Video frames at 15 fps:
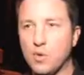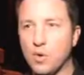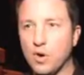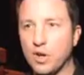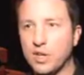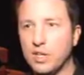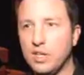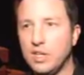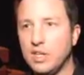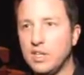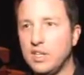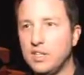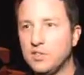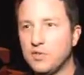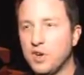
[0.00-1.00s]
Orc.
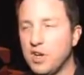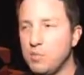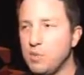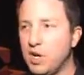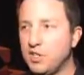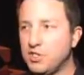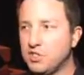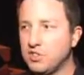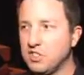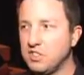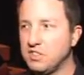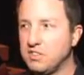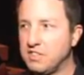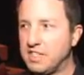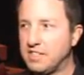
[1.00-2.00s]
He is very much the
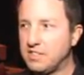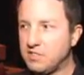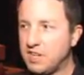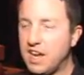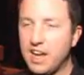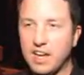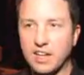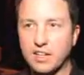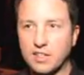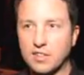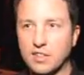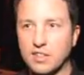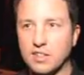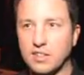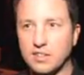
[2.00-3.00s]
tank,
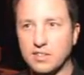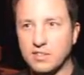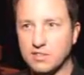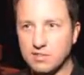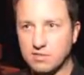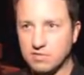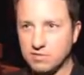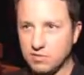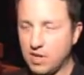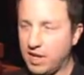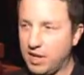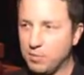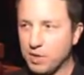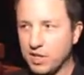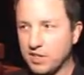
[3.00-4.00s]

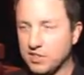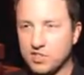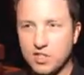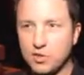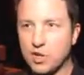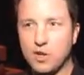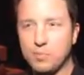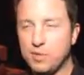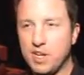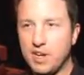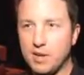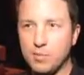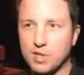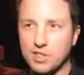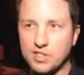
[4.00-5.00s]
I'm going to soak up
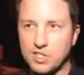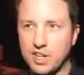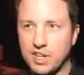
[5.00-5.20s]
damage.